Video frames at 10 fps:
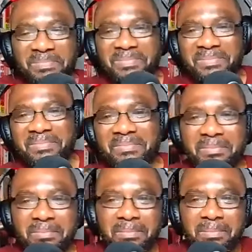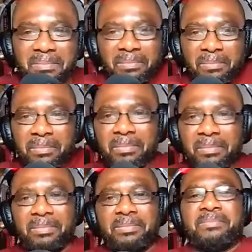Silver is a nickname I
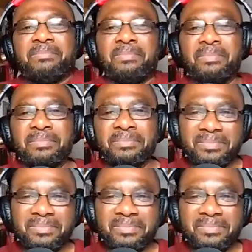was given by